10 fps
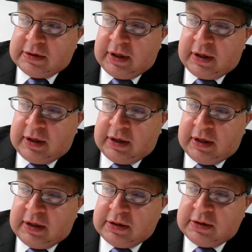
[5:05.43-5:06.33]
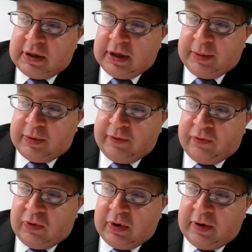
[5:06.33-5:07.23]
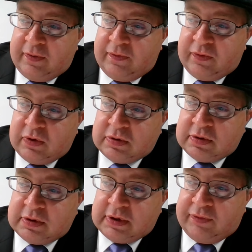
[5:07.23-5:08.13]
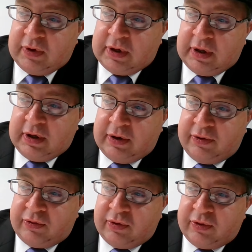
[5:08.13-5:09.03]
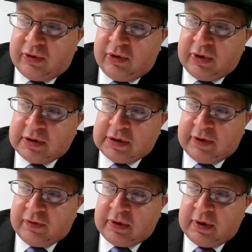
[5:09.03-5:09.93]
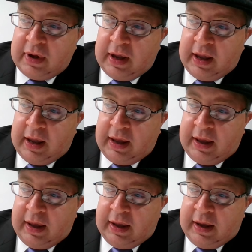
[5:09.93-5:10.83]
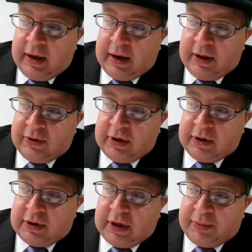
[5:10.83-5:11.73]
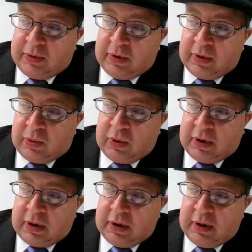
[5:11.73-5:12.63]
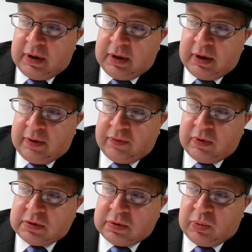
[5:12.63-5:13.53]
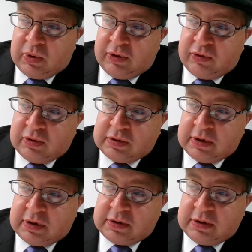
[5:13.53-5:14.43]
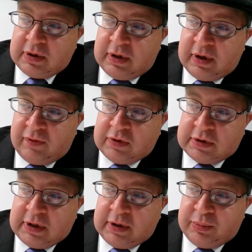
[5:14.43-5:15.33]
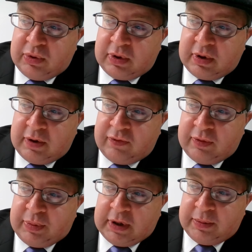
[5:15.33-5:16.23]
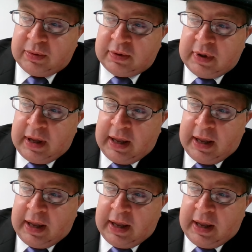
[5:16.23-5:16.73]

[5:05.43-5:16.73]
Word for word: 2 Kings chapter 4, verses 17 through 37, and then chapter 20, verses 1 through 6 of the same book of the Bible.